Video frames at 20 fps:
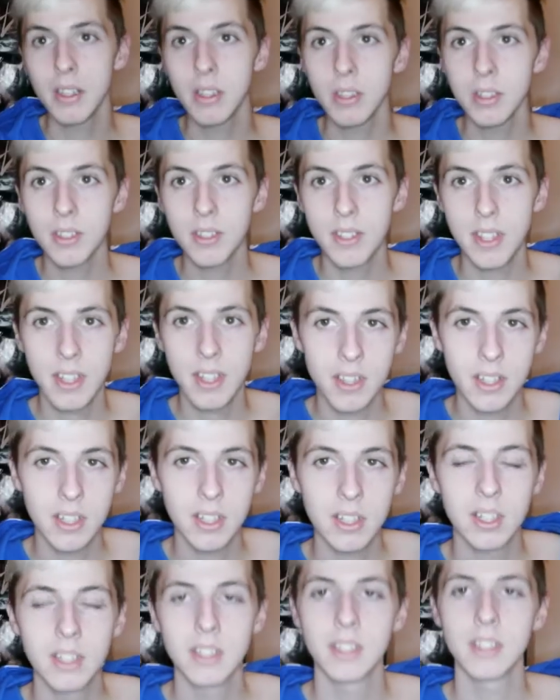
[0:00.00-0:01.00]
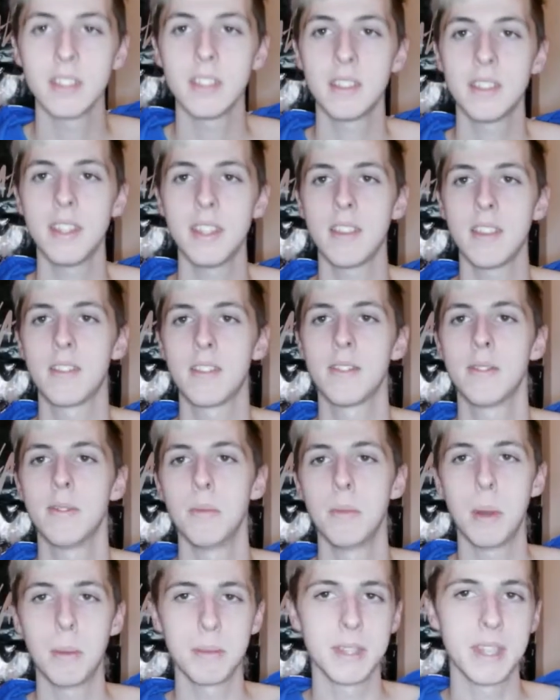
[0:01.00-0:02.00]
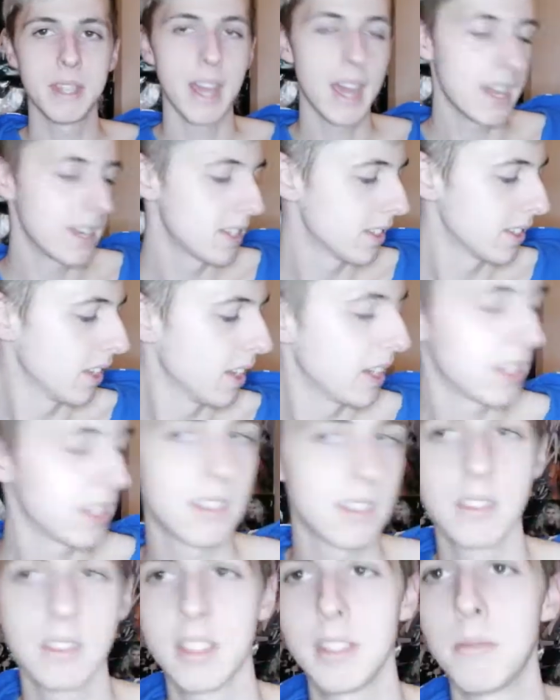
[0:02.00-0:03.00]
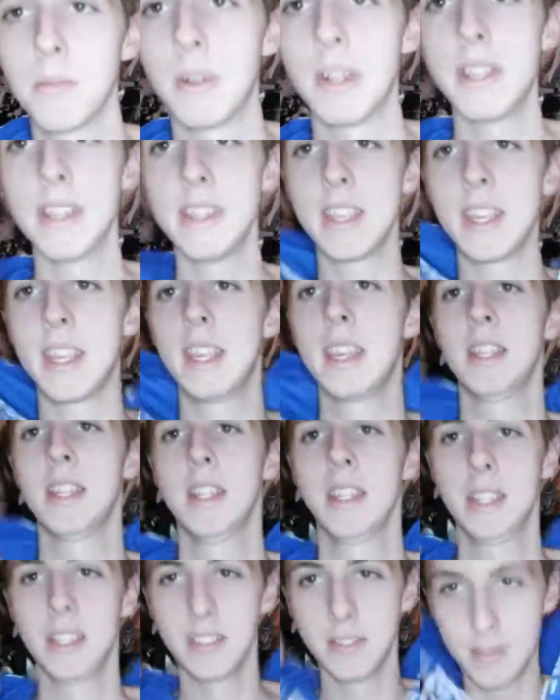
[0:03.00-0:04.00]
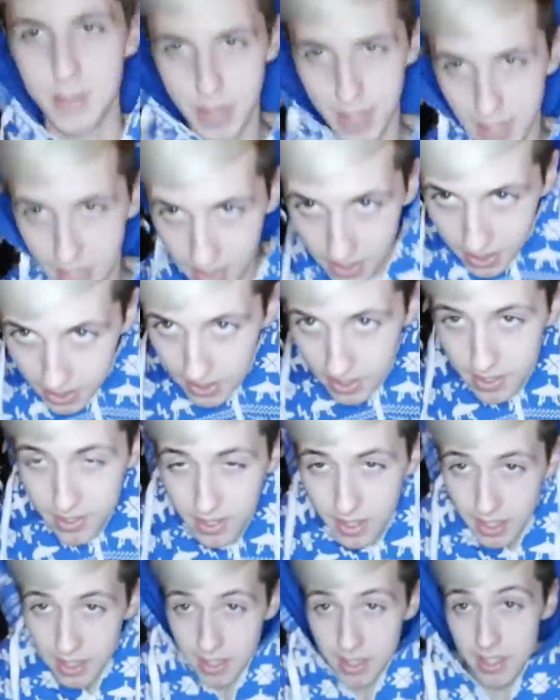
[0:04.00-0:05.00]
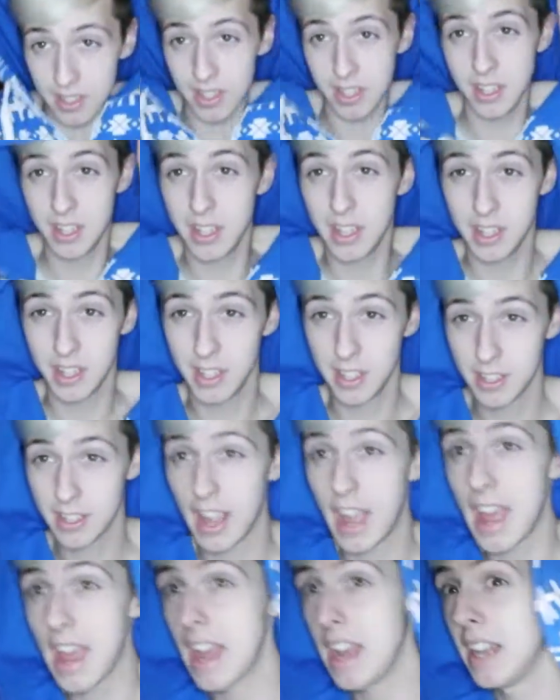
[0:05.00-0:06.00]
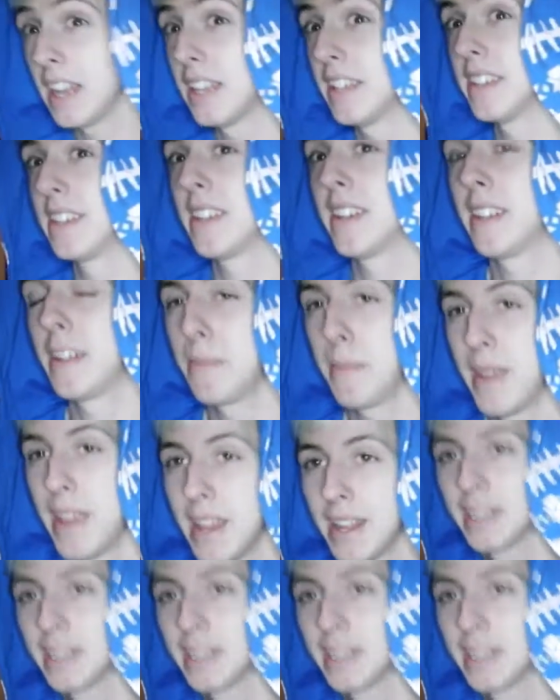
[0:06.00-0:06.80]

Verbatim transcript: also got this from Mum and Dad, like this onesie thing. It's like it's got aliens on it, man.